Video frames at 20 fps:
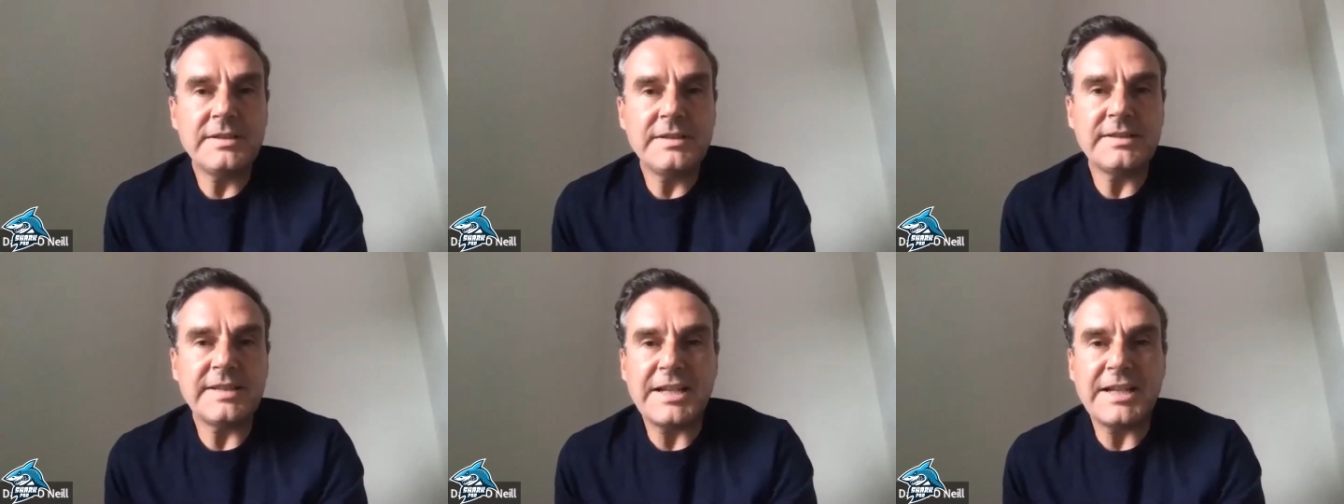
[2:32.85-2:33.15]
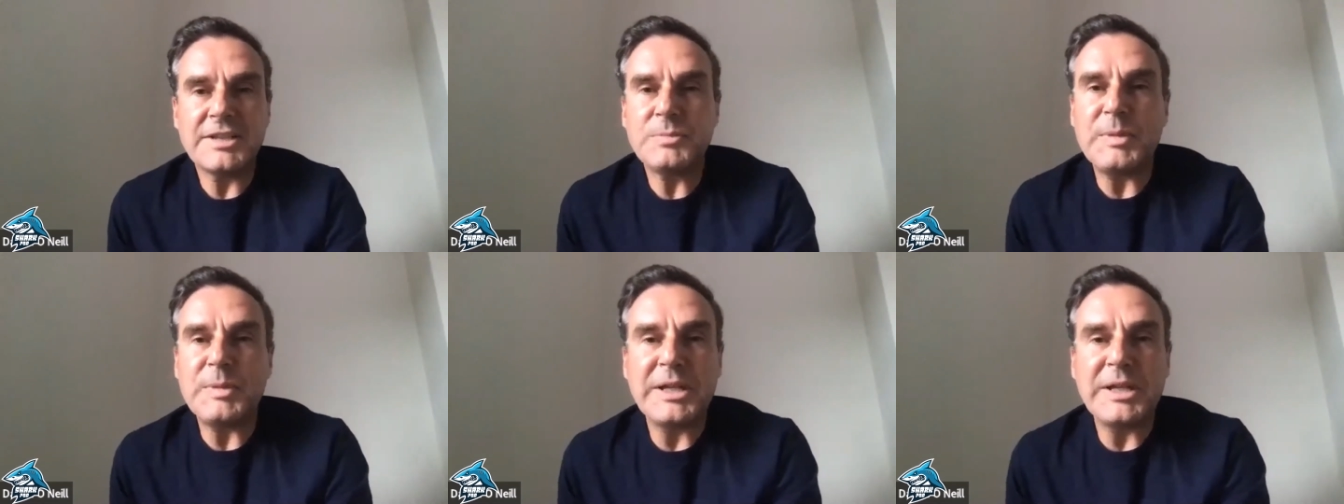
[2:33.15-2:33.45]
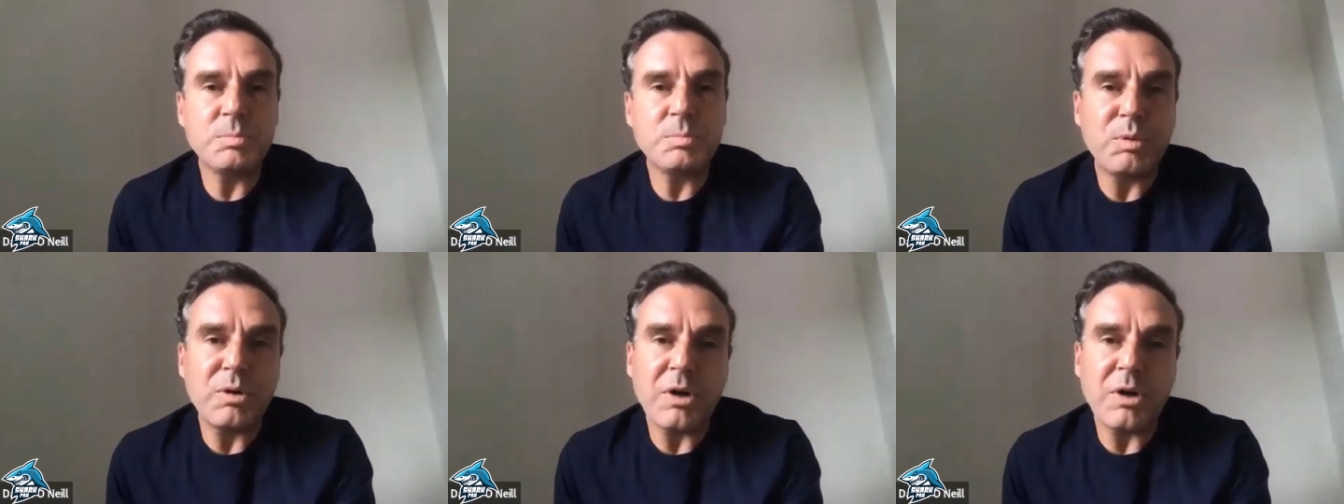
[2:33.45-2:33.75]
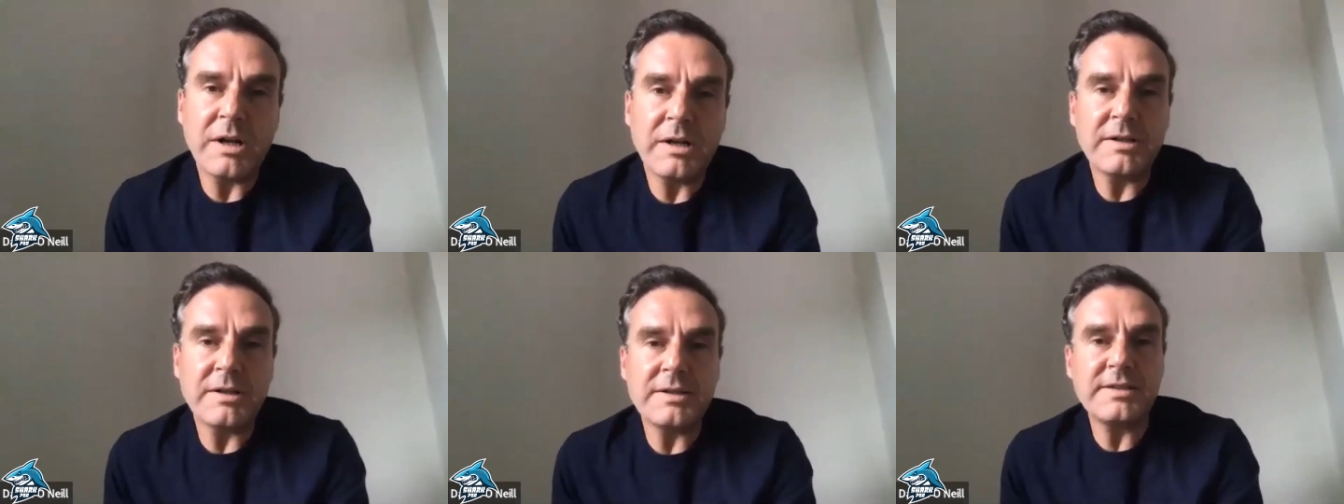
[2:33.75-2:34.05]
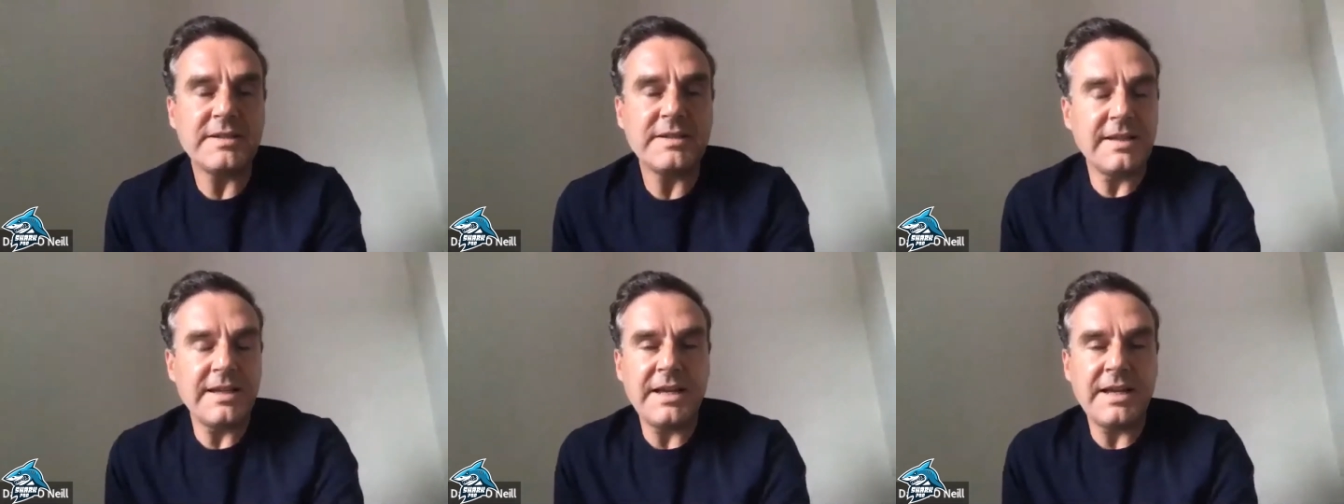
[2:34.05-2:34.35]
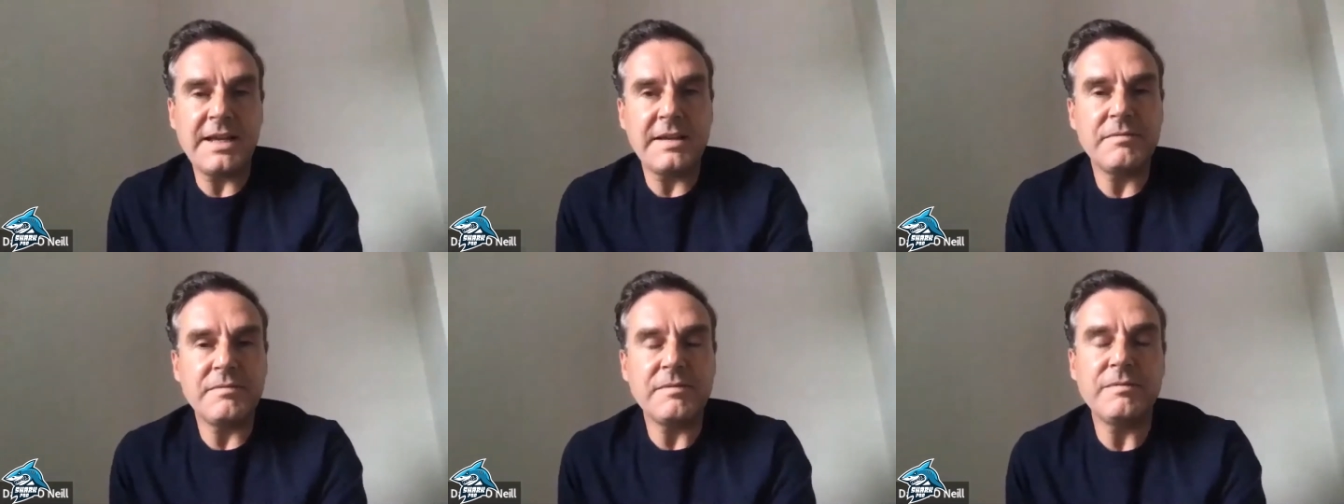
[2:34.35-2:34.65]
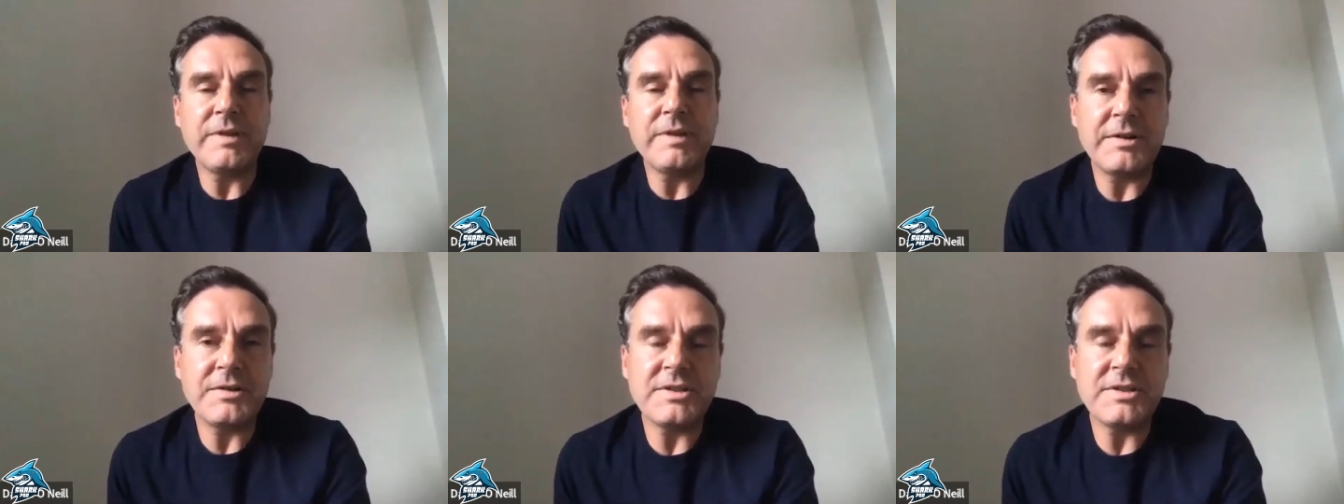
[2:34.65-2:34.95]
SaaS based product, uh,
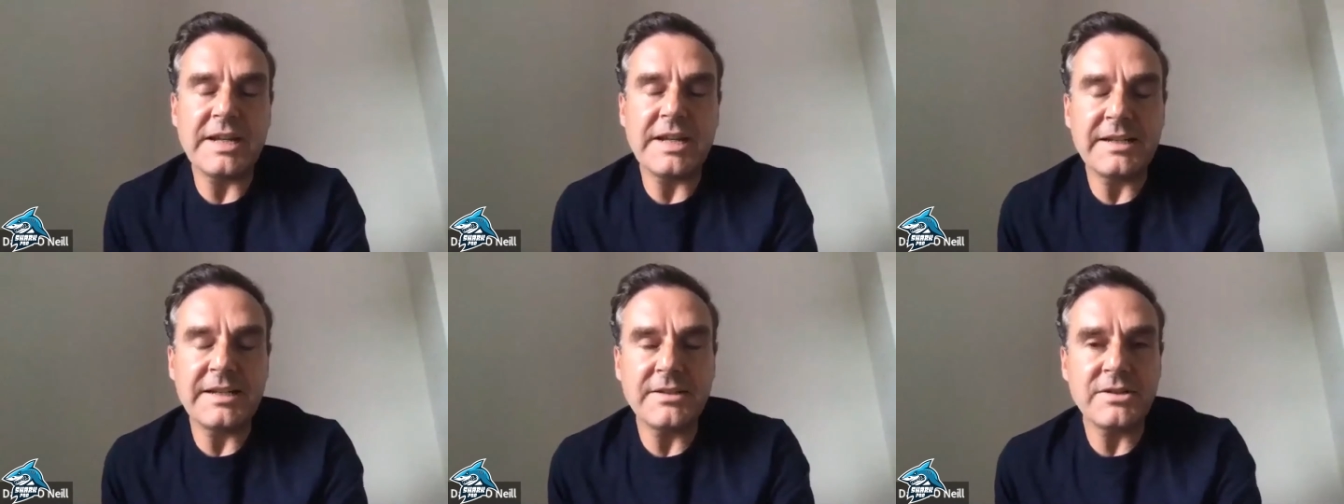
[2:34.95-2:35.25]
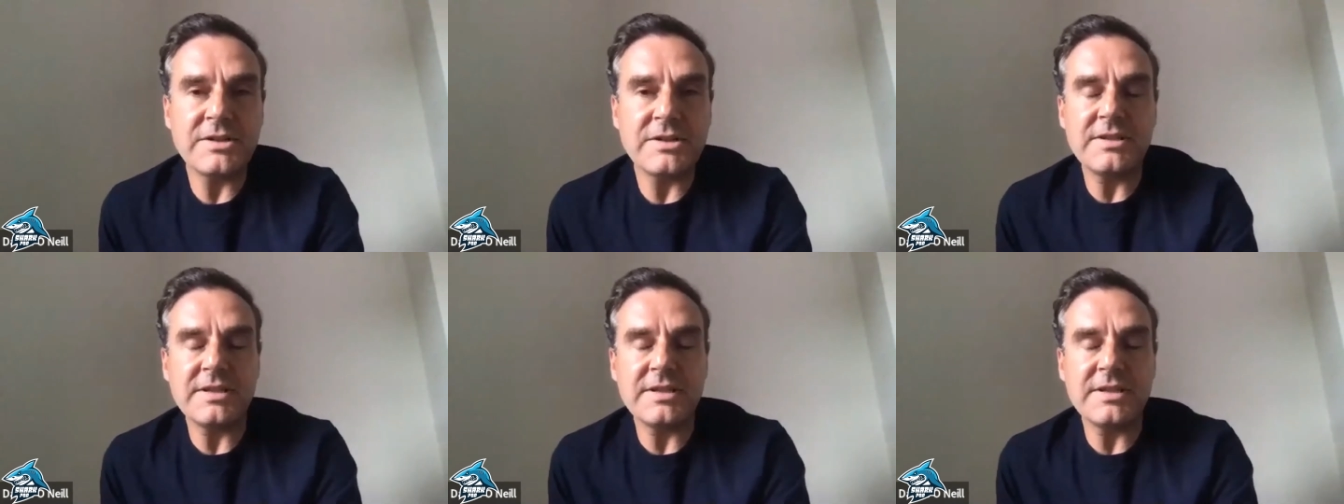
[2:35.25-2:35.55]
very standard.